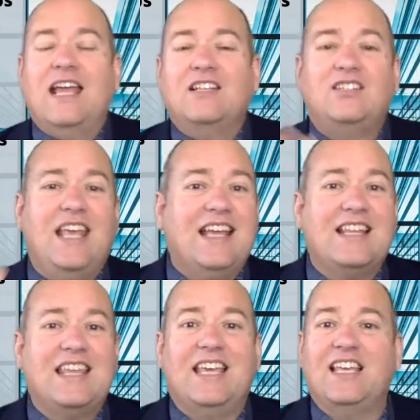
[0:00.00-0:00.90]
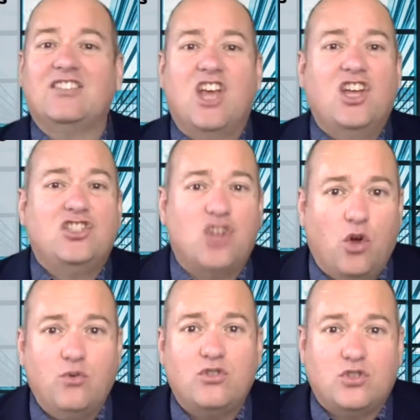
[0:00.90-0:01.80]
Second thing is,
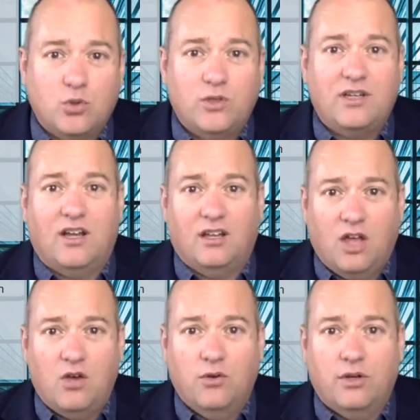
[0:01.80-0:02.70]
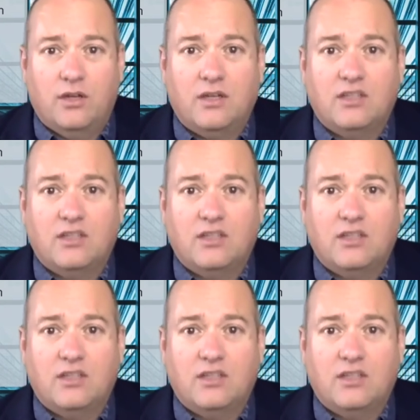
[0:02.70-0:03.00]
don't do it alone.